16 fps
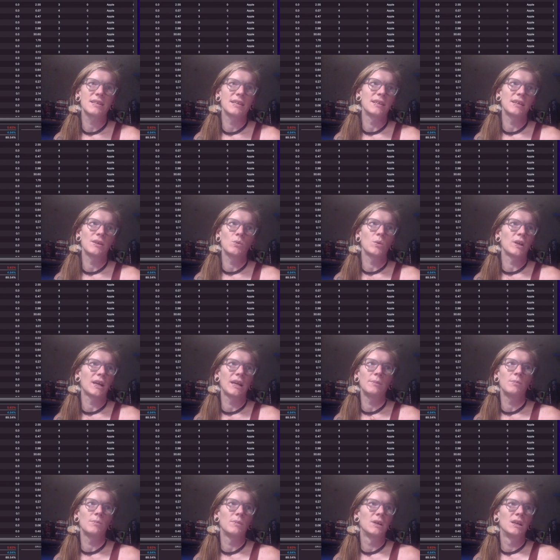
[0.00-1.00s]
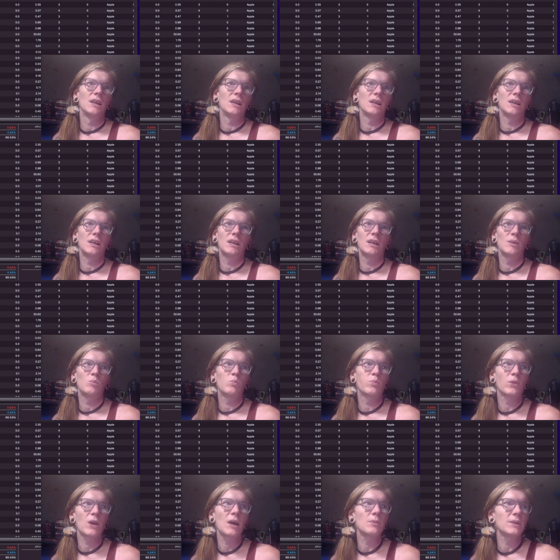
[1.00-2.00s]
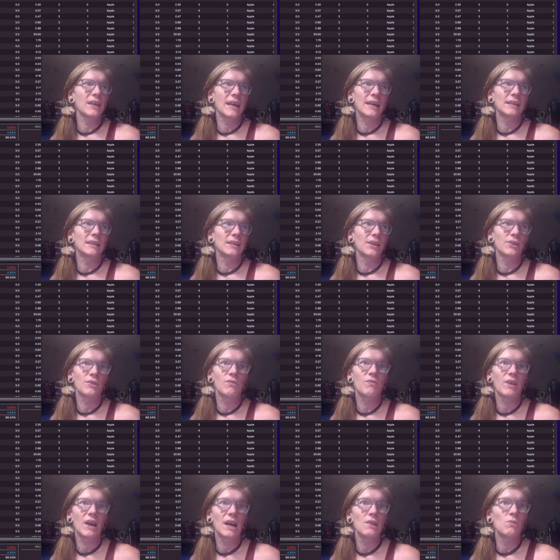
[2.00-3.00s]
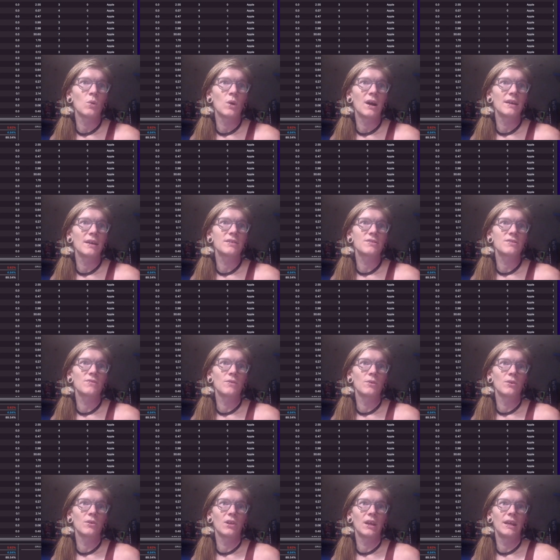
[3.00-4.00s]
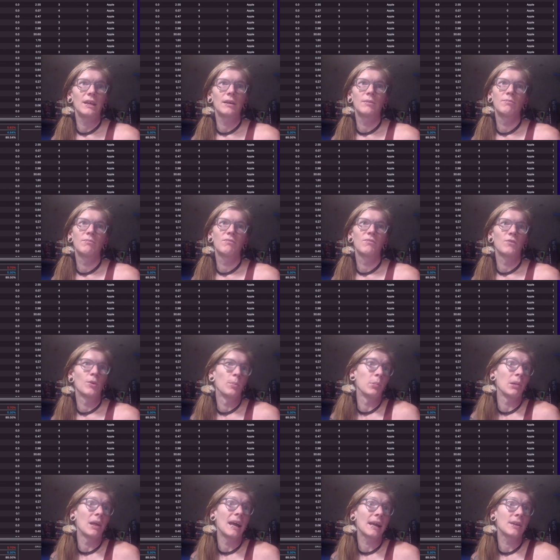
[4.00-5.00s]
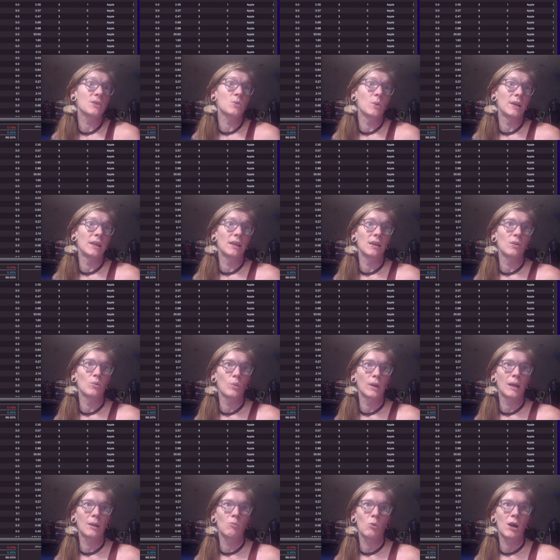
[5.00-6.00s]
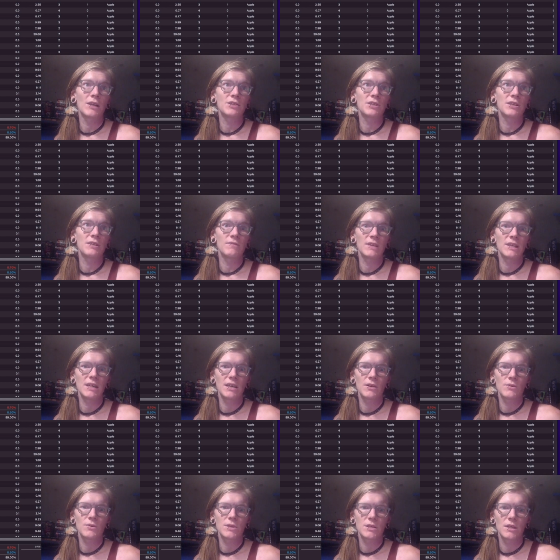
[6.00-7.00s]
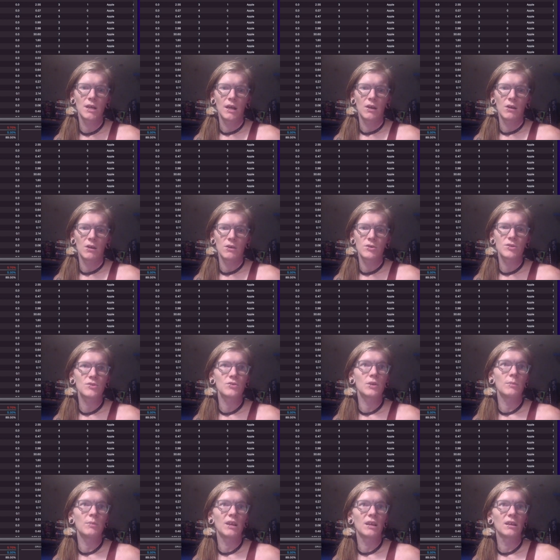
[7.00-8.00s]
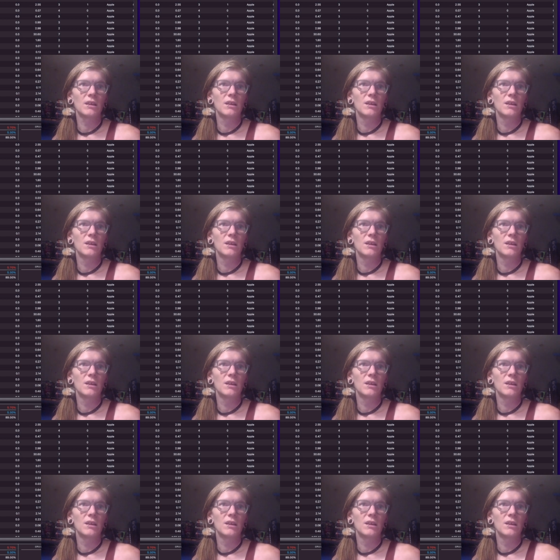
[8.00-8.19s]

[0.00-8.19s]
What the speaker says: And then when I'm probably add another 5 watts for Plex when I'm watching videos or streaming